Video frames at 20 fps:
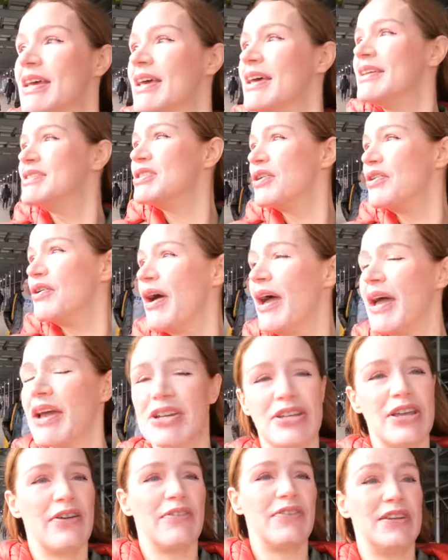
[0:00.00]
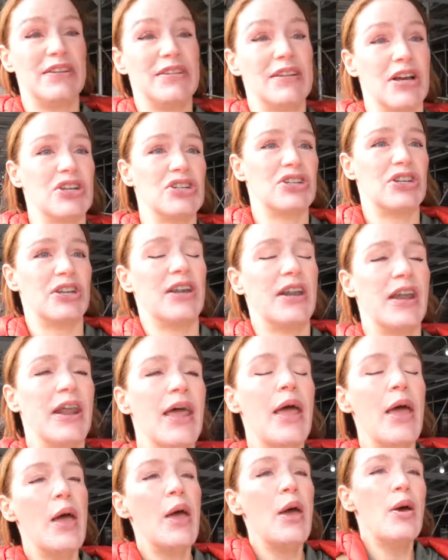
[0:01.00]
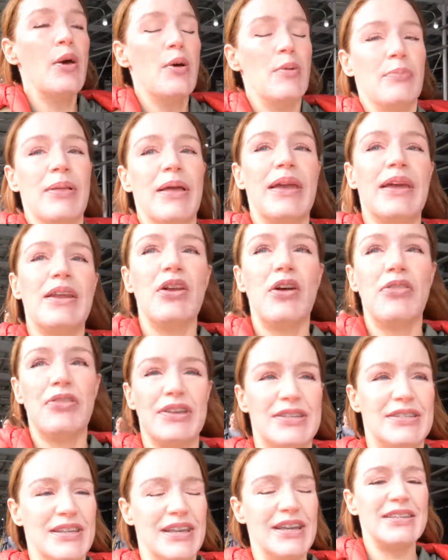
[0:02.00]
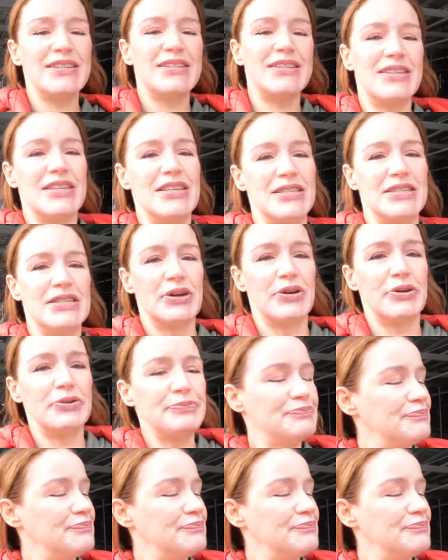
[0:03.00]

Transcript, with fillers: So I actually have an induction planned on the 6th. So